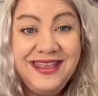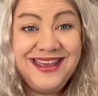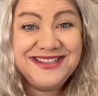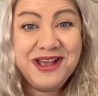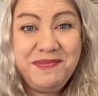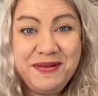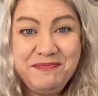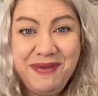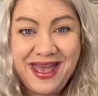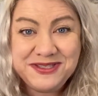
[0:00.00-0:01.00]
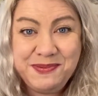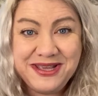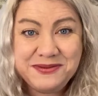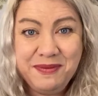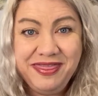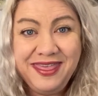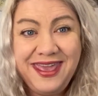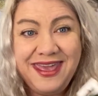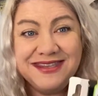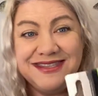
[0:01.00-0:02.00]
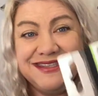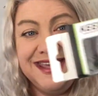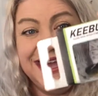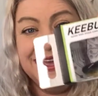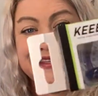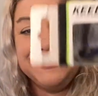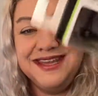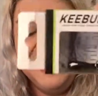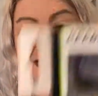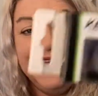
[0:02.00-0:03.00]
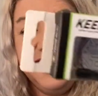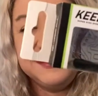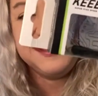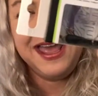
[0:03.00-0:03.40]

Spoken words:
Next up in Bass Baits Monthly is this. It's a